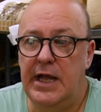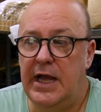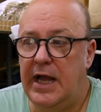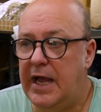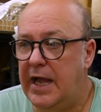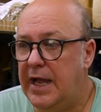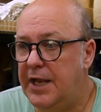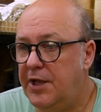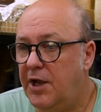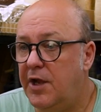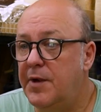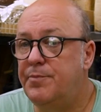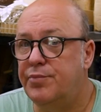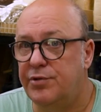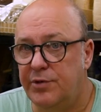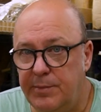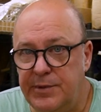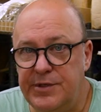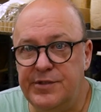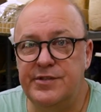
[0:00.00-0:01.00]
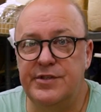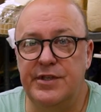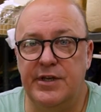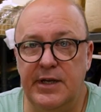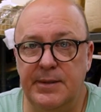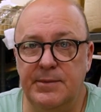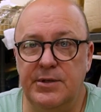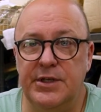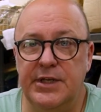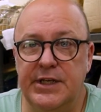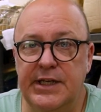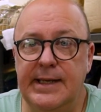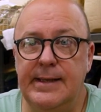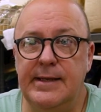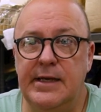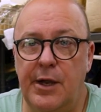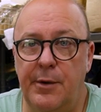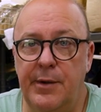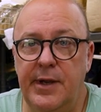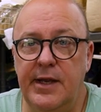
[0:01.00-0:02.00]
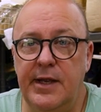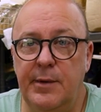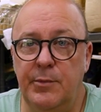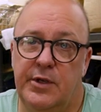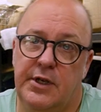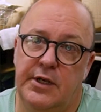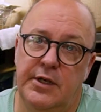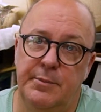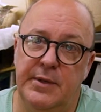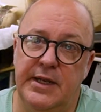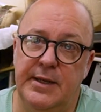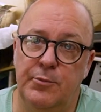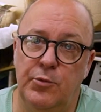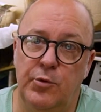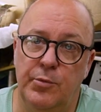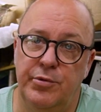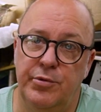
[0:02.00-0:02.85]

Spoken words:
And I promise that I'm going to keep going, and we're going to make more